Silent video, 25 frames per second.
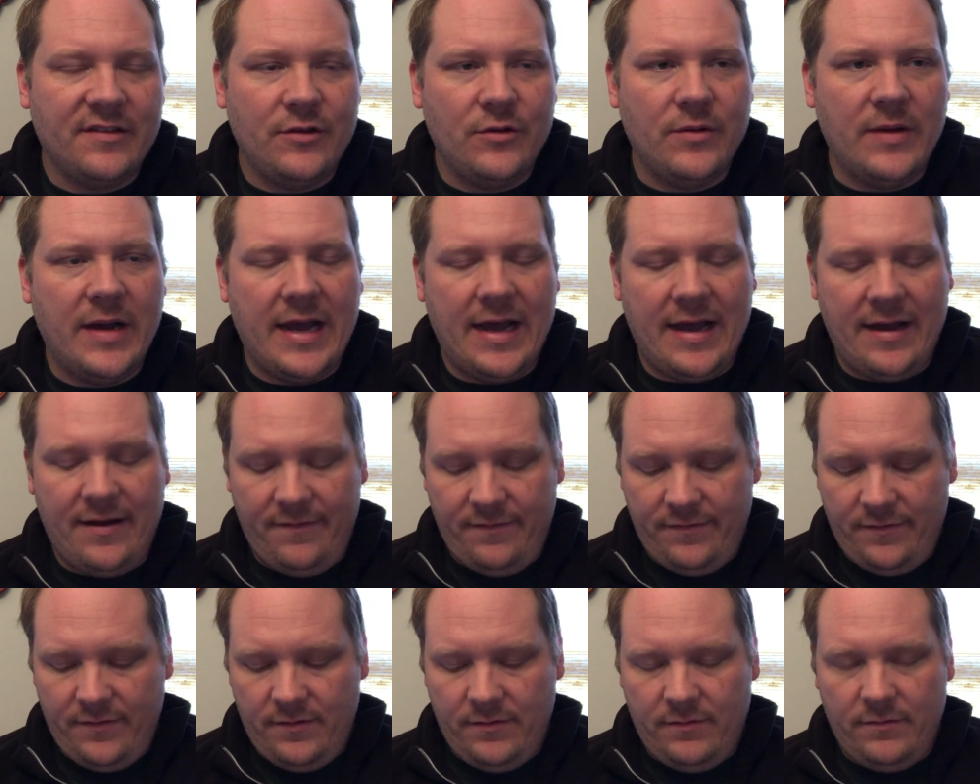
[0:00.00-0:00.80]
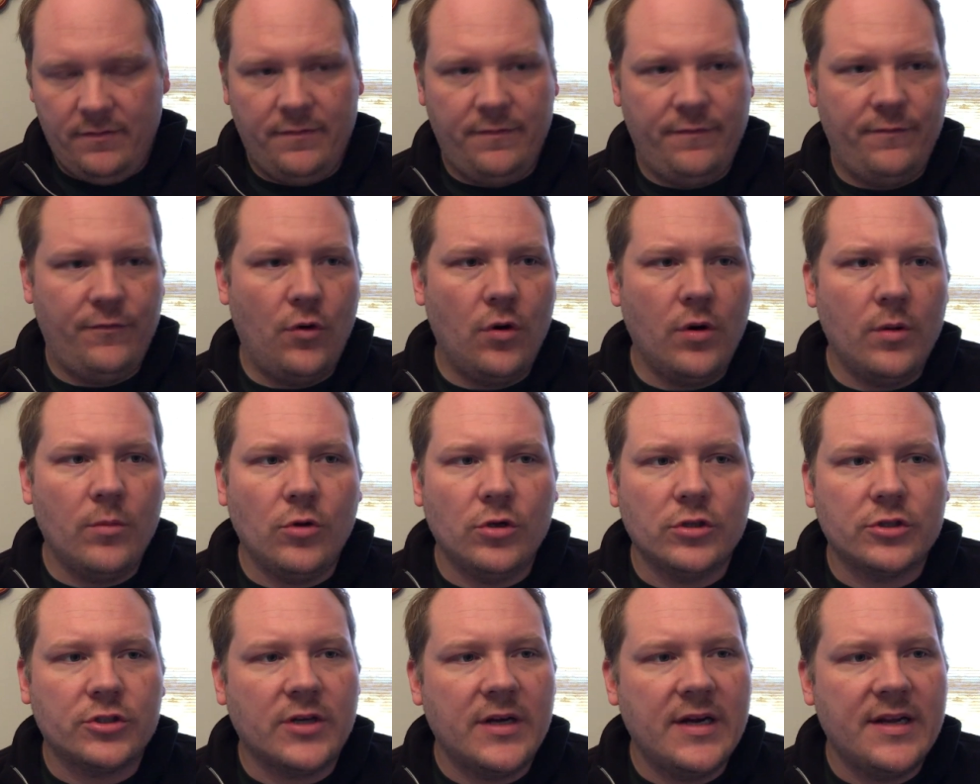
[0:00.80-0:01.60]
You have
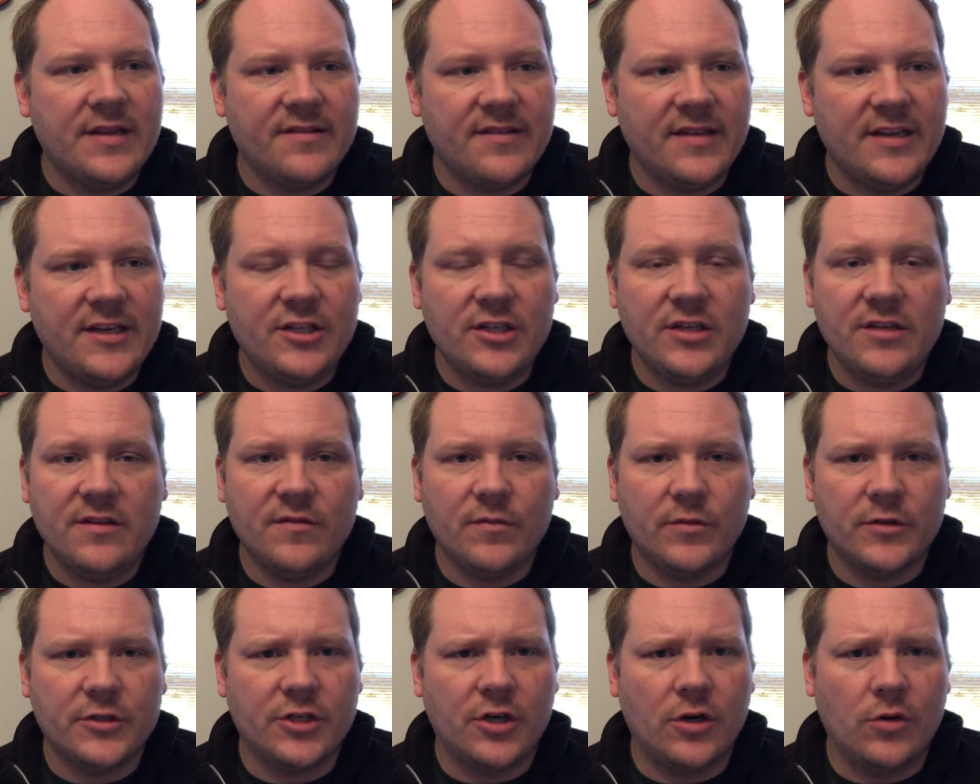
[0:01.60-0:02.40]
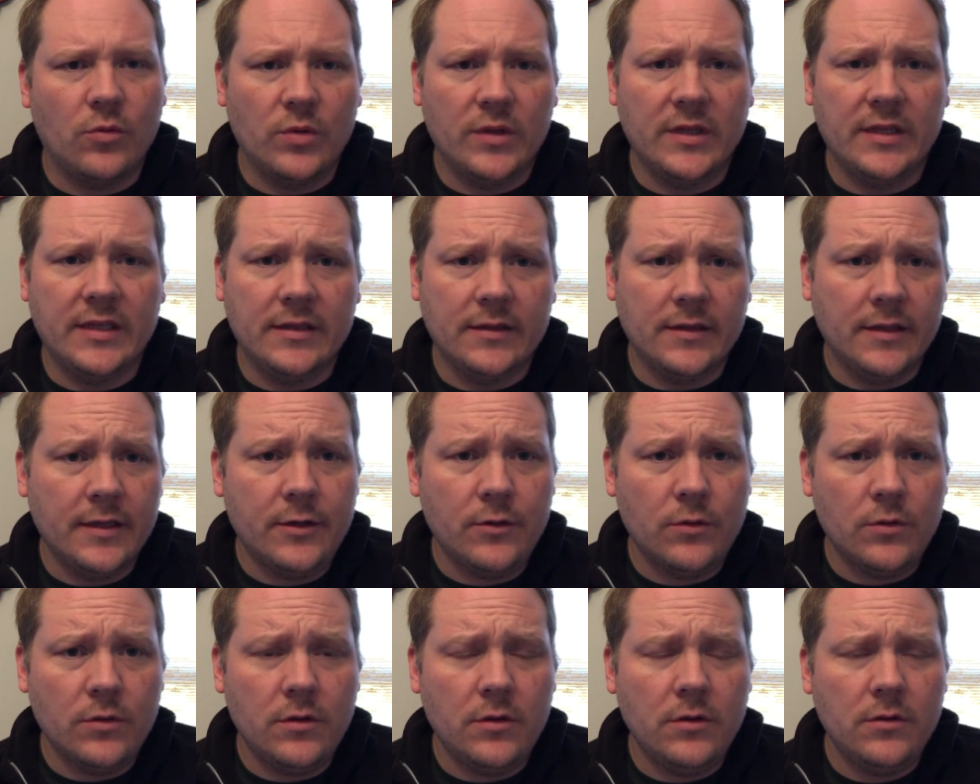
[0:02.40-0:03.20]
formal translations, which are really
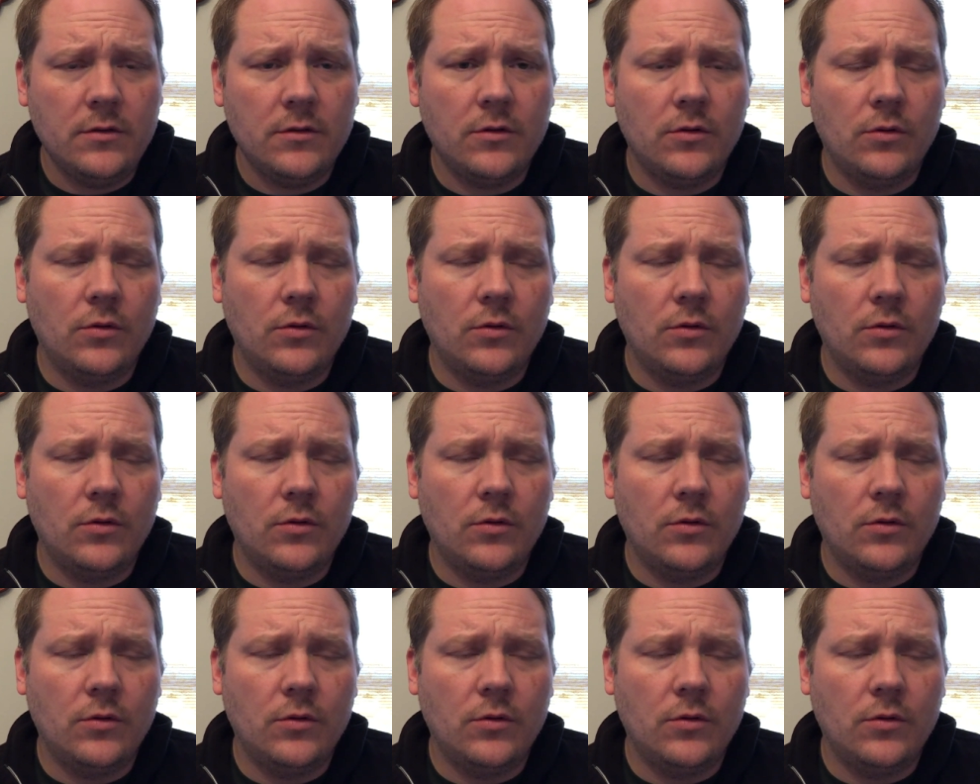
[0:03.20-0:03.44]
literal,